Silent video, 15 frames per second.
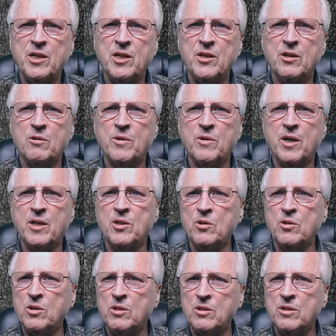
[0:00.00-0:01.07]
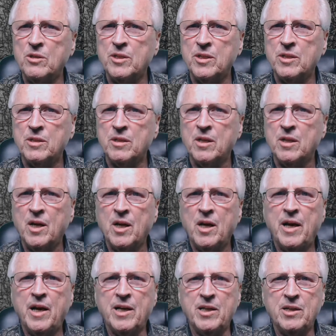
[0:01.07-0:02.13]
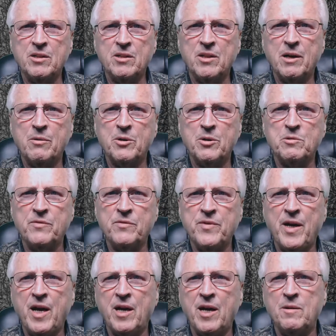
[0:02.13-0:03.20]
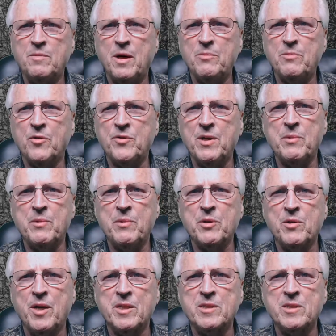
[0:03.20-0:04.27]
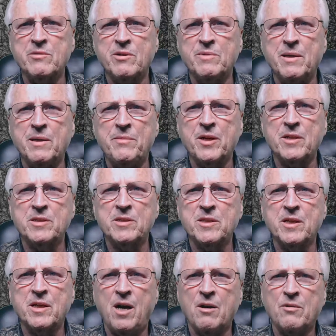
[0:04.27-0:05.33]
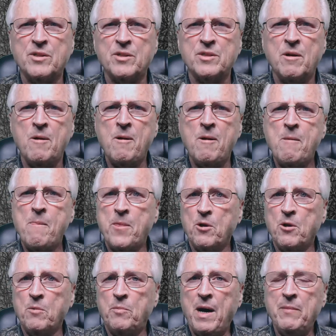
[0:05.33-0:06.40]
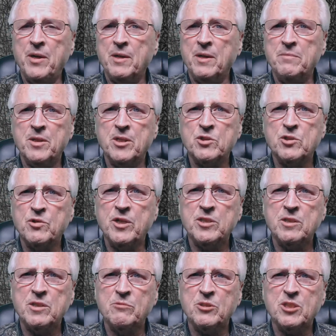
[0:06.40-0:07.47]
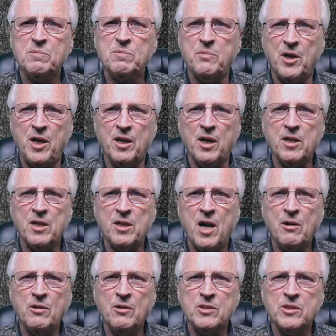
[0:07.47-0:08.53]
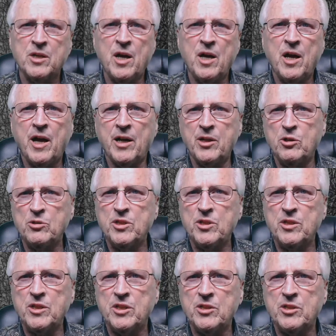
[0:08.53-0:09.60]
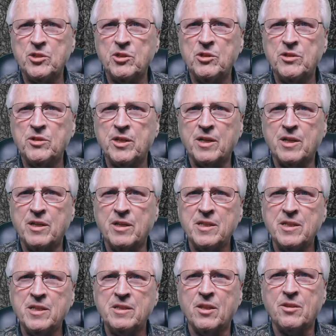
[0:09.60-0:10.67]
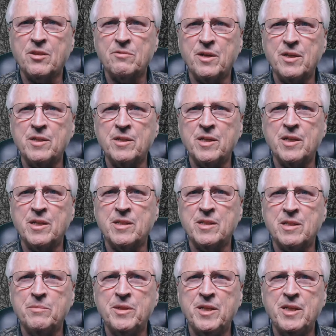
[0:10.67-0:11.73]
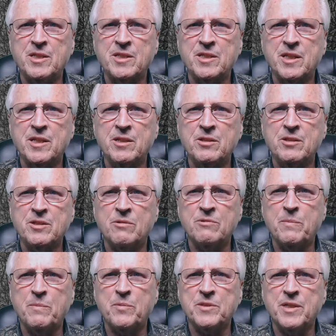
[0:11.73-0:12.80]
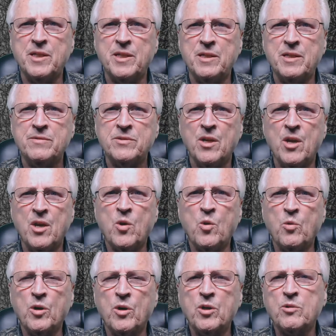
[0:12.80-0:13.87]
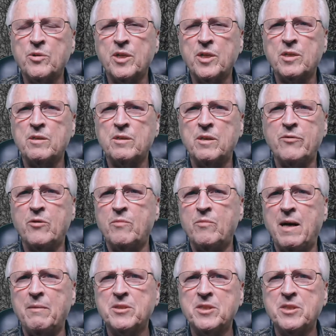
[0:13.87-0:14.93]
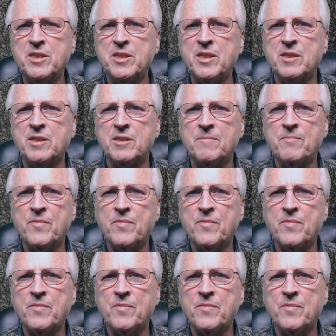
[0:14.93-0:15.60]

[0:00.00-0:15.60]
the Iran nuclear deal, a deal that was reviled by both Democrats and Republicans in Congress, the Obama administration was spying on Congress and using the dirt that it collected to threaten and intimidate senators and representatives who were critical of Obama's deal.